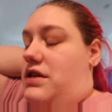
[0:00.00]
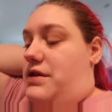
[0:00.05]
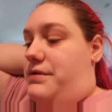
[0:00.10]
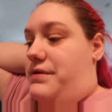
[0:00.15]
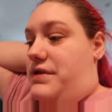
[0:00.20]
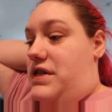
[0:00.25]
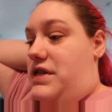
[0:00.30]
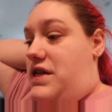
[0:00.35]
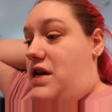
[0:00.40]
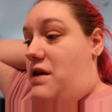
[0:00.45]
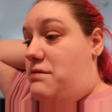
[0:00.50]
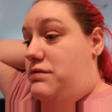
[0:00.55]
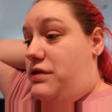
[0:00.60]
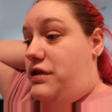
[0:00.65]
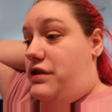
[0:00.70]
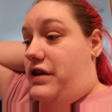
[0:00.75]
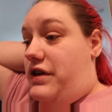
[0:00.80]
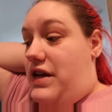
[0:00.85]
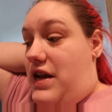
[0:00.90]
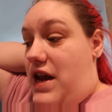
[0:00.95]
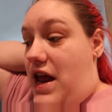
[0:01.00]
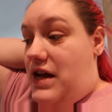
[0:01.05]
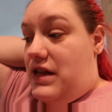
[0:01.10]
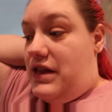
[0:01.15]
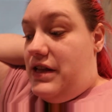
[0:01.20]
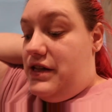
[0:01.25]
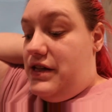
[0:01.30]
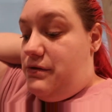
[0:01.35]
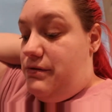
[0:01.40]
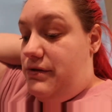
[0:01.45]
There was a tumbler and a
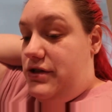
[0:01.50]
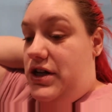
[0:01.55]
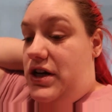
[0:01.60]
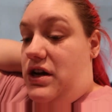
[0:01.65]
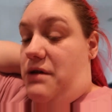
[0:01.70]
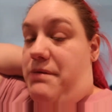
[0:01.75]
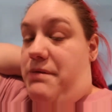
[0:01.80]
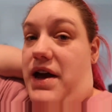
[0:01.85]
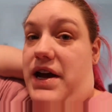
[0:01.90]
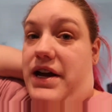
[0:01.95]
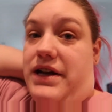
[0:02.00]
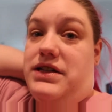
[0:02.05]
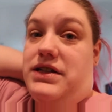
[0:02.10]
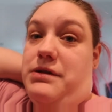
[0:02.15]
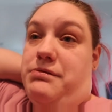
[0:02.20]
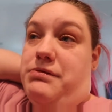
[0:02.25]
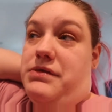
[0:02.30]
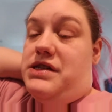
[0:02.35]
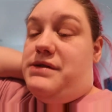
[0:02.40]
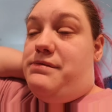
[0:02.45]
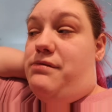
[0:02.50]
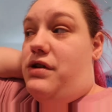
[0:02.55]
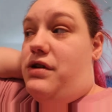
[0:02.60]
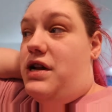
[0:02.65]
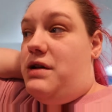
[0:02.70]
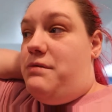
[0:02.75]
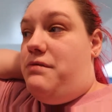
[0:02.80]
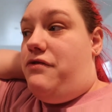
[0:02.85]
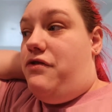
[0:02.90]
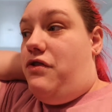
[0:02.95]
necklace, which I got packed up this
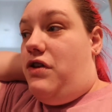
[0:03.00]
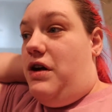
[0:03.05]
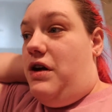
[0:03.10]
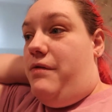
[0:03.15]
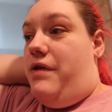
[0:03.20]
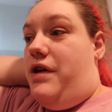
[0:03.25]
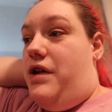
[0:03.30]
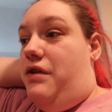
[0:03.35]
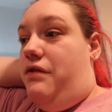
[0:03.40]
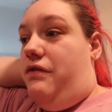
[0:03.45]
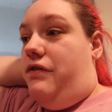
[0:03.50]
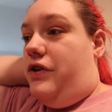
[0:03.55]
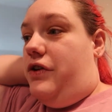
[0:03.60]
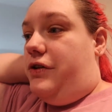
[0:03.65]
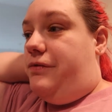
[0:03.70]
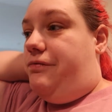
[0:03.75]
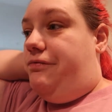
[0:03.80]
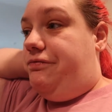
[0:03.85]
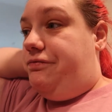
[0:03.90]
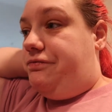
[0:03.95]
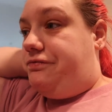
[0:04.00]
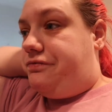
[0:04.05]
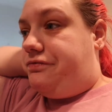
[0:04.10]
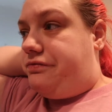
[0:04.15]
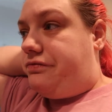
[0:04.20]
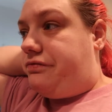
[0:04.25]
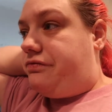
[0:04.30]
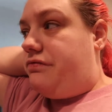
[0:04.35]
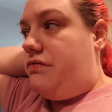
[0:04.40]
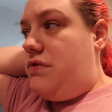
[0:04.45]
morning before I went over,
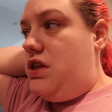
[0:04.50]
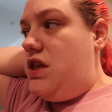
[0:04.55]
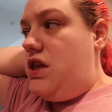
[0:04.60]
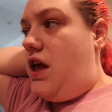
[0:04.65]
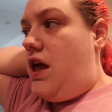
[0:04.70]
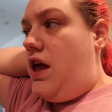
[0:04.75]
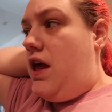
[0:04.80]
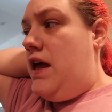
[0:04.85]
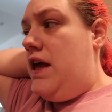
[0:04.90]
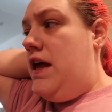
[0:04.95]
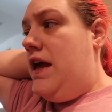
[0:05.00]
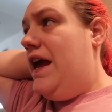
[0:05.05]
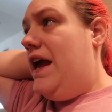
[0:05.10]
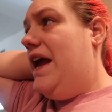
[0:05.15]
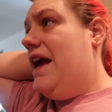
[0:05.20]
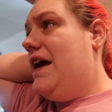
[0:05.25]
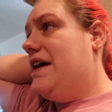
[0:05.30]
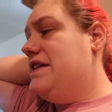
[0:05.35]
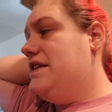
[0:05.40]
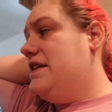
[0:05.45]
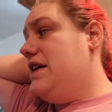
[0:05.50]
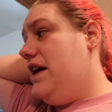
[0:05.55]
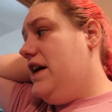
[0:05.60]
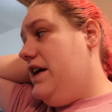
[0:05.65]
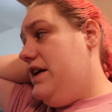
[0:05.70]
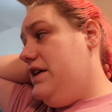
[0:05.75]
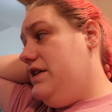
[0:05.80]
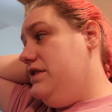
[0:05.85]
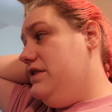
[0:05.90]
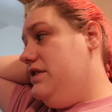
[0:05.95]
and
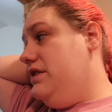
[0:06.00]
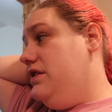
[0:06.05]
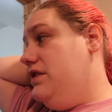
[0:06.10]
uh,